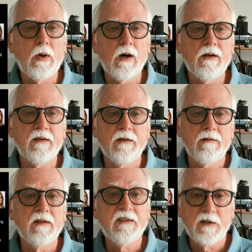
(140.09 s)
parts
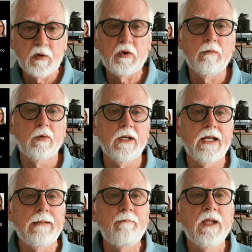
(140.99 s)
of the social
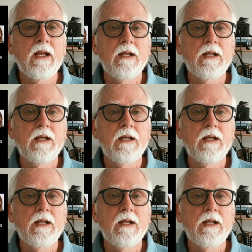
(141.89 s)
brain